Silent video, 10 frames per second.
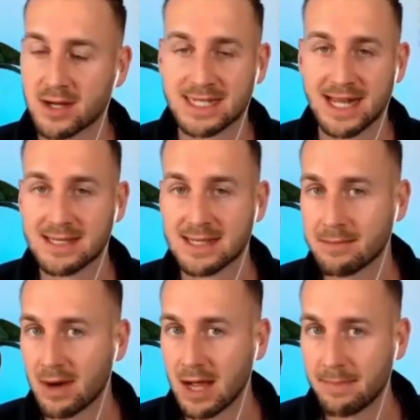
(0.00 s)
sense in
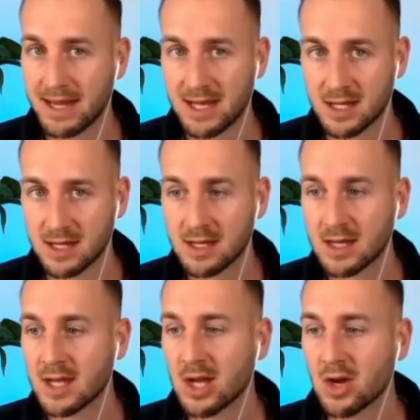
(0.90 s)
my opinion.
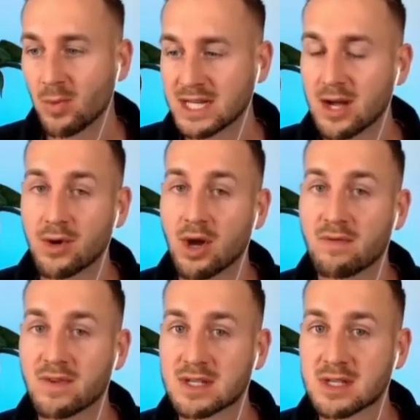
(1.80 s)
We don't know
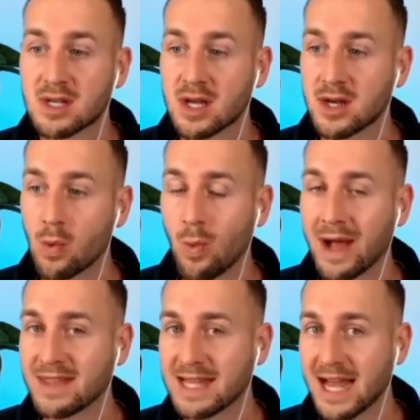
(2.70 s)
for certain
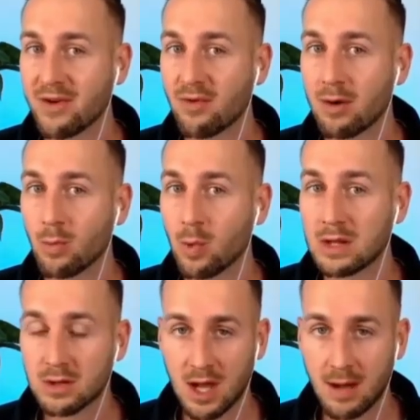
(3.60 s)
when the airdrop
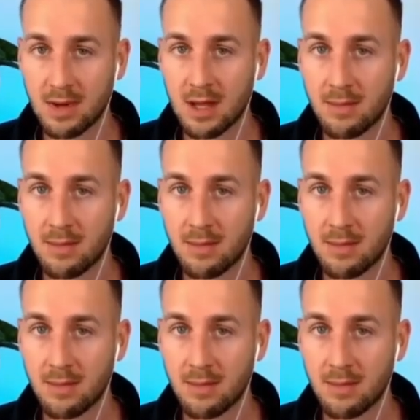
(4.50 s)
will come,